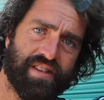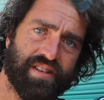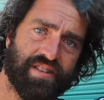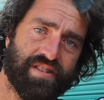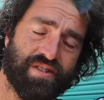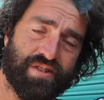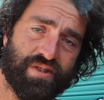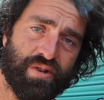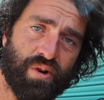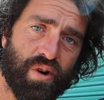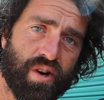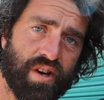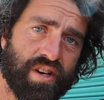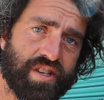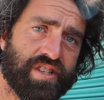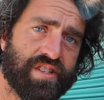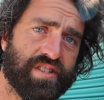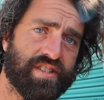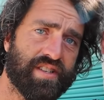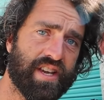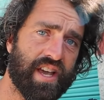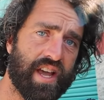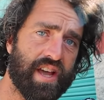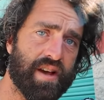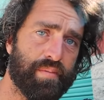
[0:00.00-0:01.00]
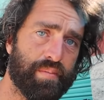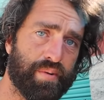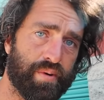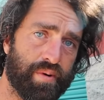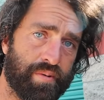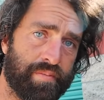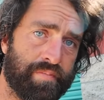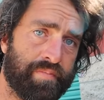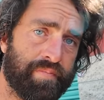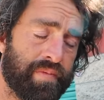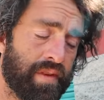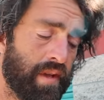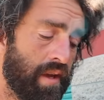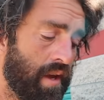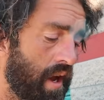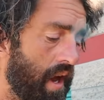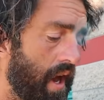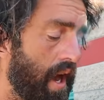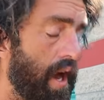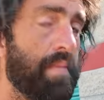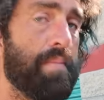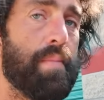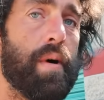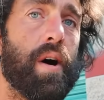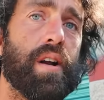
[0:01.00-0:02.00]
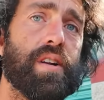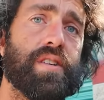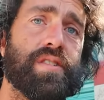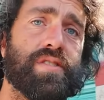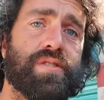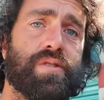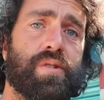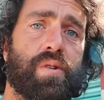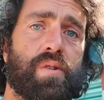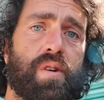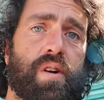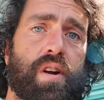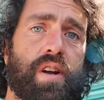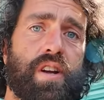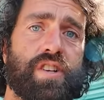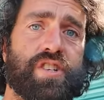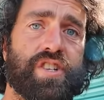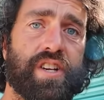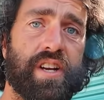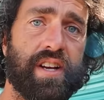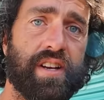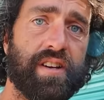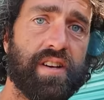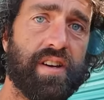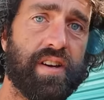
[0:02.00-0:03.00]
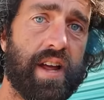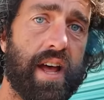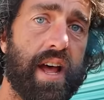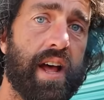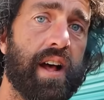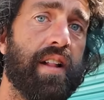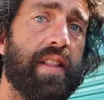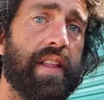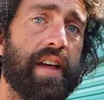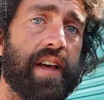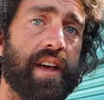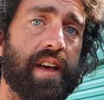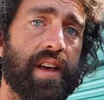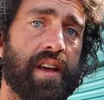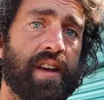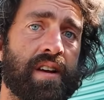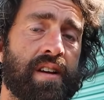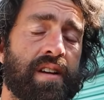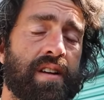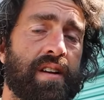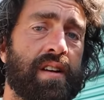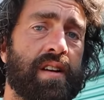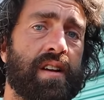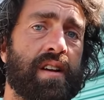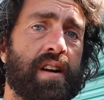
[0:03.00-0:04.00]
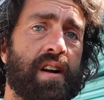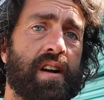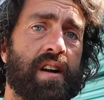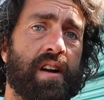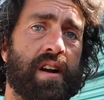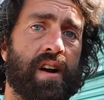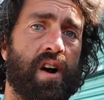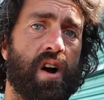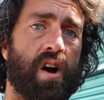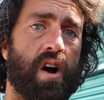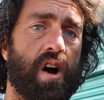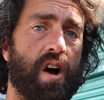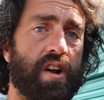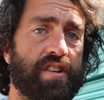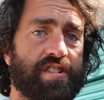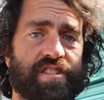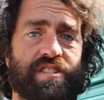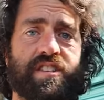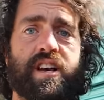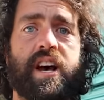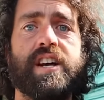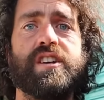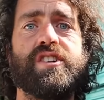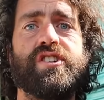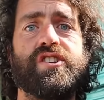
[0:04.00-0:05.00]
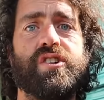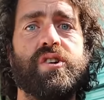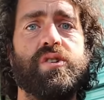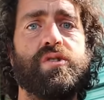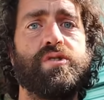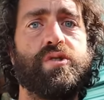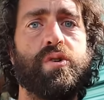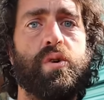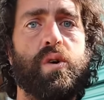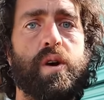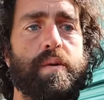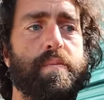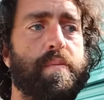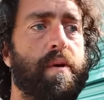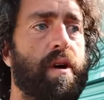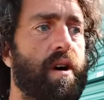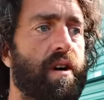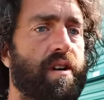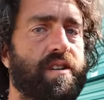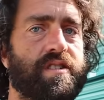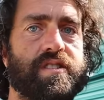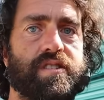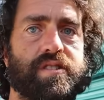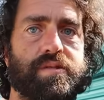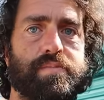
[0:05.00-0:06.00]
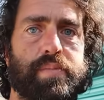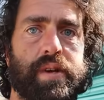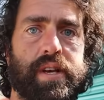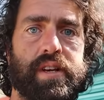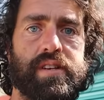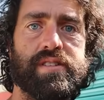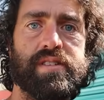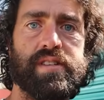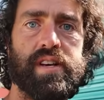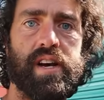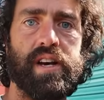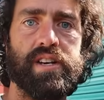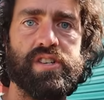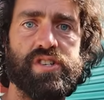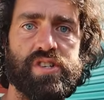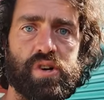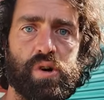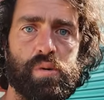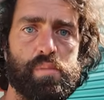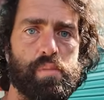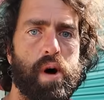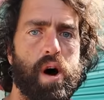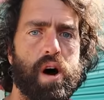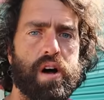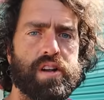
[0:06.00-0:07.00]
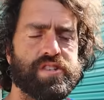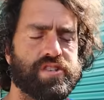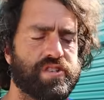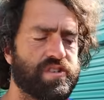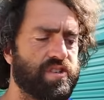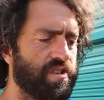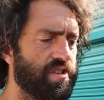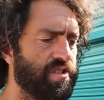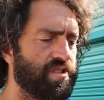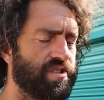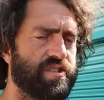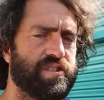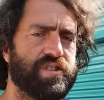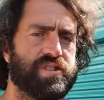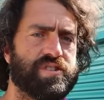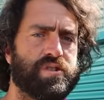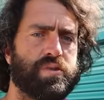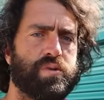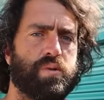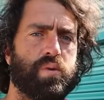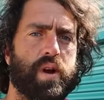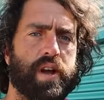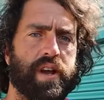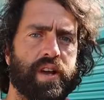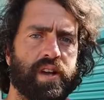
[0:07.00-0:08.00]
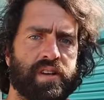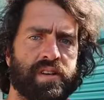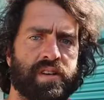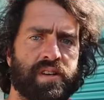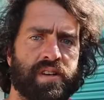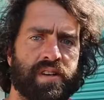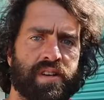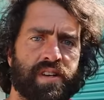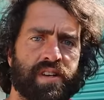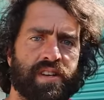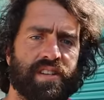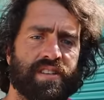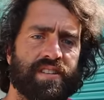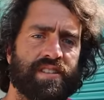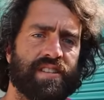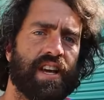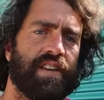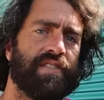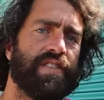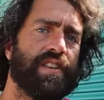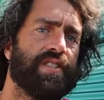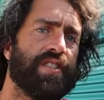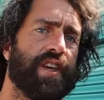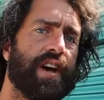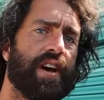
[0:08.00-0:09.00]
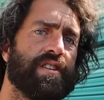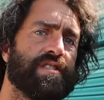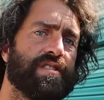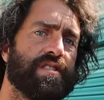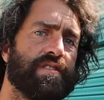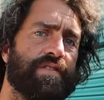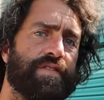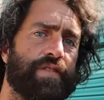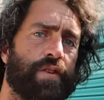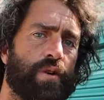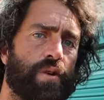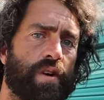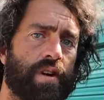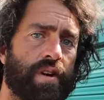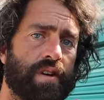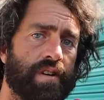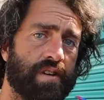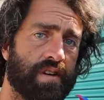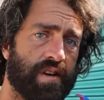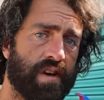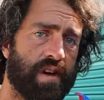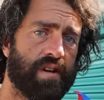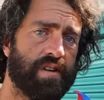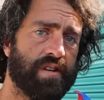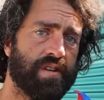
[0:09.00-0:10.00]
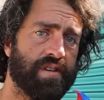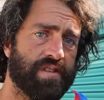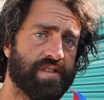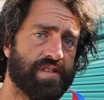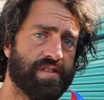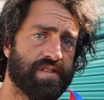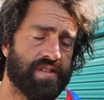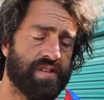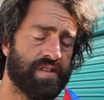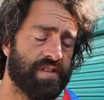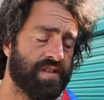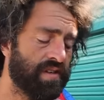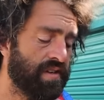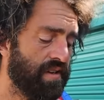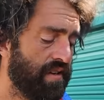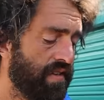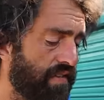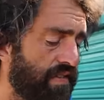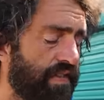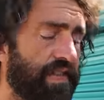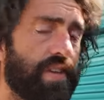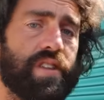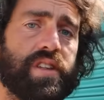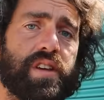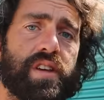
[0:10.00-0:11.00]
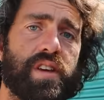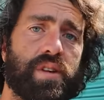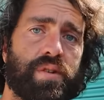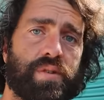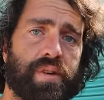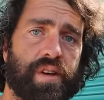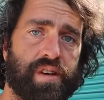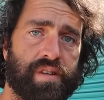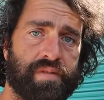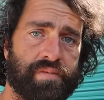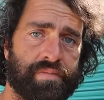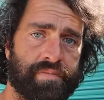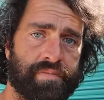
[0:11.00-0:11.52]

Storage is gamble. I bought a storage in L A, Sideshow toy boxes, big Sideshow monsters, looks great. seven thousand four hundred dollars for the unit.